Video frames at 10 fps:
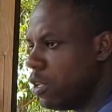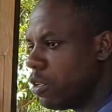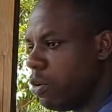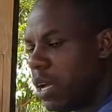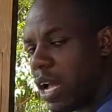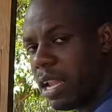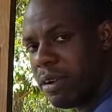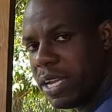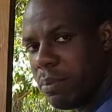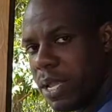So we
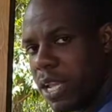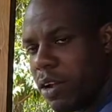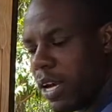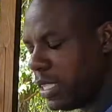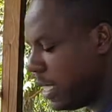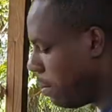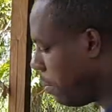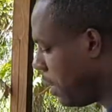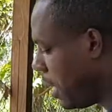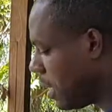already made our
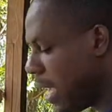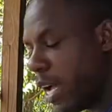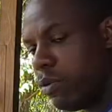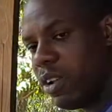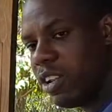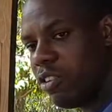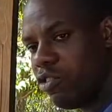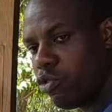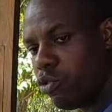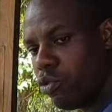template and we
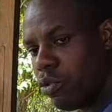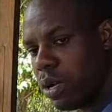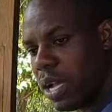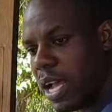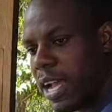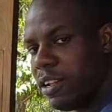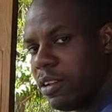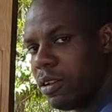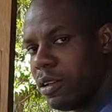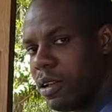drew
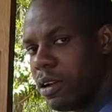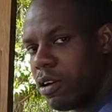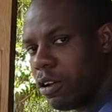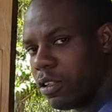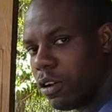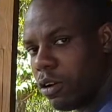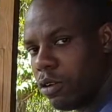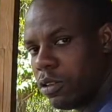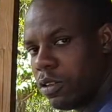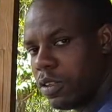and cut out